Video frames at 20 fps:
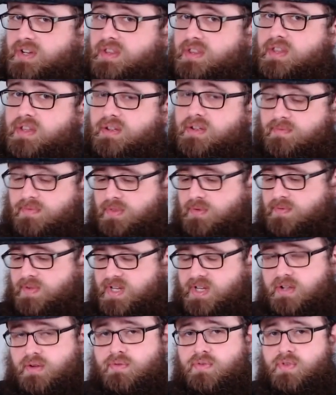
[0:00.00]
in the
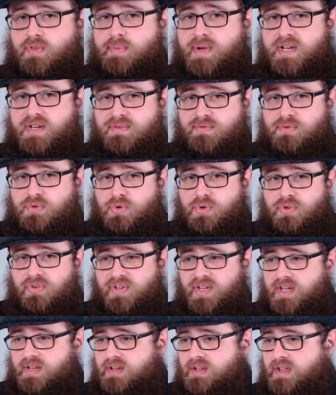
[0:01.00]
video for the batch
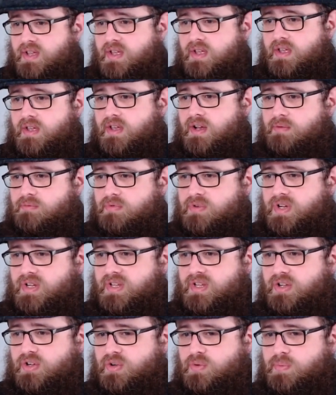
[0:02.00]
14, I'm really
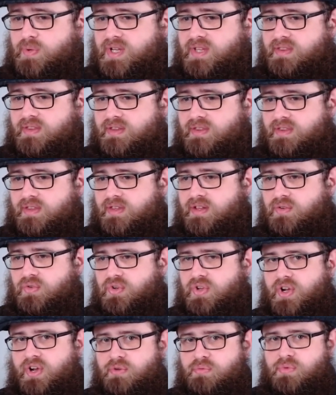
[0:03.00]
hoping that the
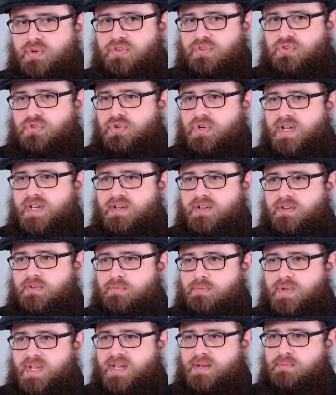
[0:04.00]
downwards trend of
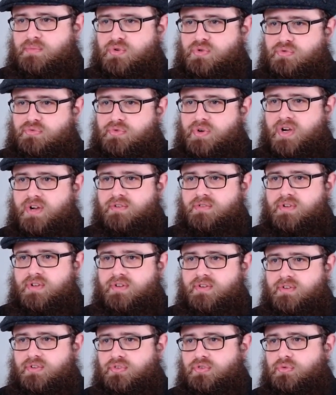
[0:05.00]
being more rounded
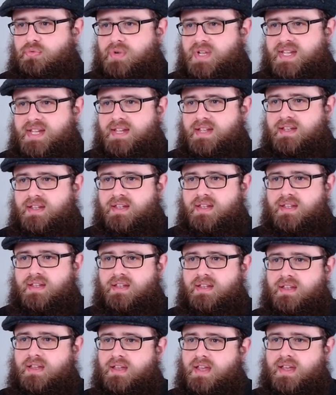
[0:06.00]
and sweet
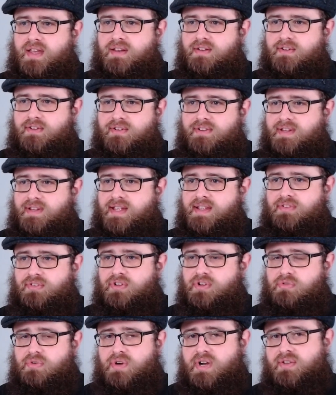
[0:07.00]
and less
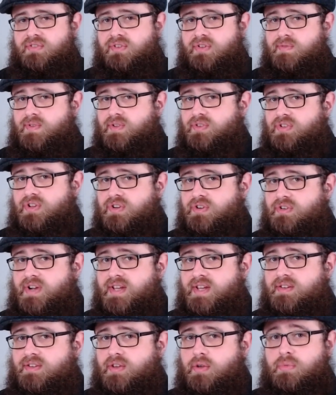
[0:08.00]
aggressive is going to
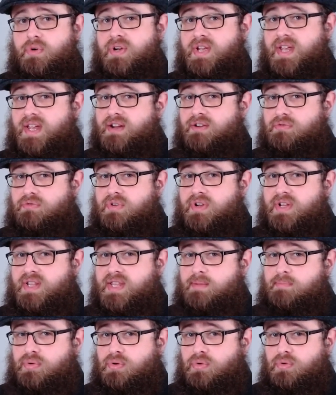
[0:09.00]
end, and we'll get a really
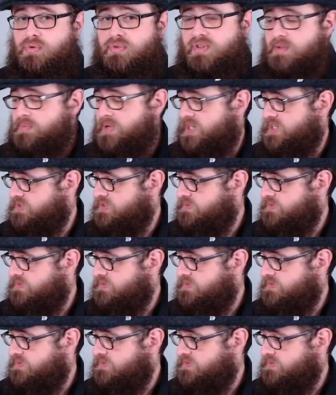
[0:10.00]
ballsy batch